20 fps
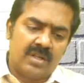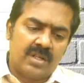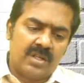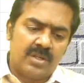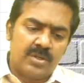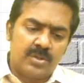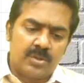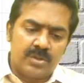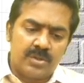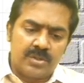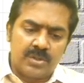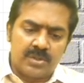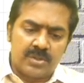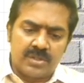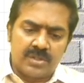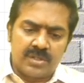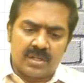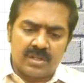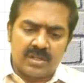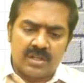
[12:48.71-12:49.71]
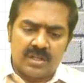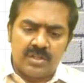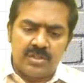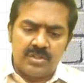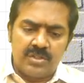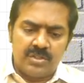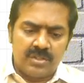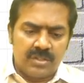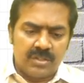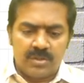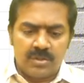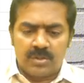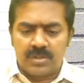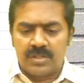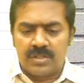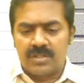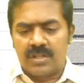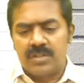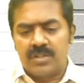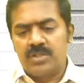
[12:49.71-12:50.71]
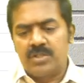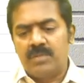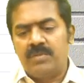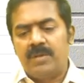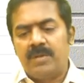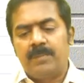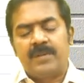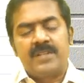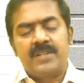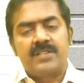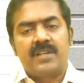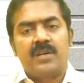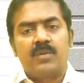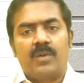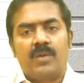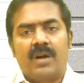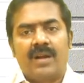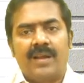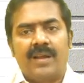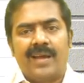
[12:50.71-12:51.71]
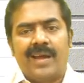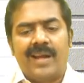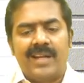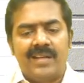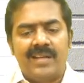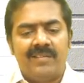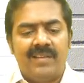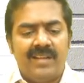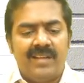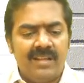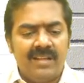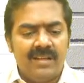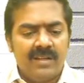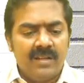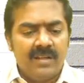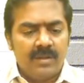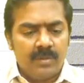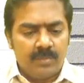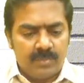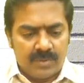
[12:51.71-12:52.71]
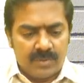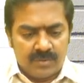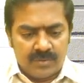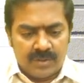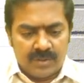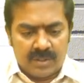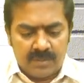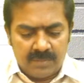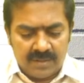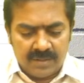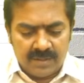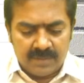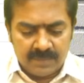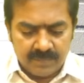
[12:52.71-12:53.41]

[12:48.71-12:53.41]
So resources consumed depends on what? Activity performed.